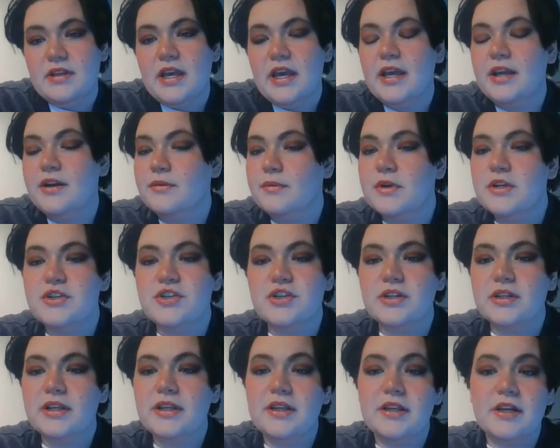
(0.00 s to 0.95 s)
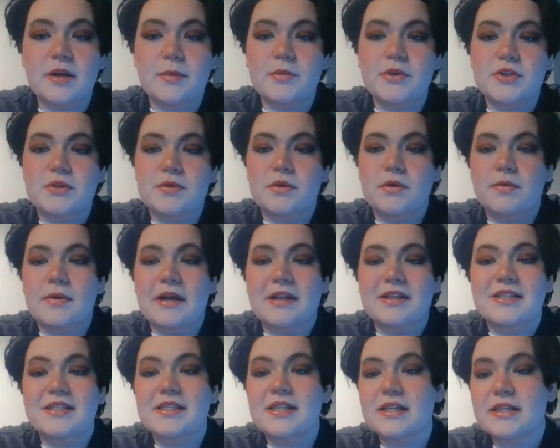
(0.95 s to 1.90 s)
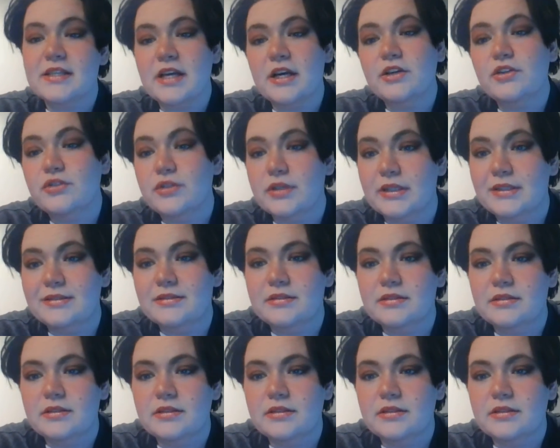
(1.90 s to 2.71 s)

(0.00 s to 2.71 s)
and originally the numbers were around 600.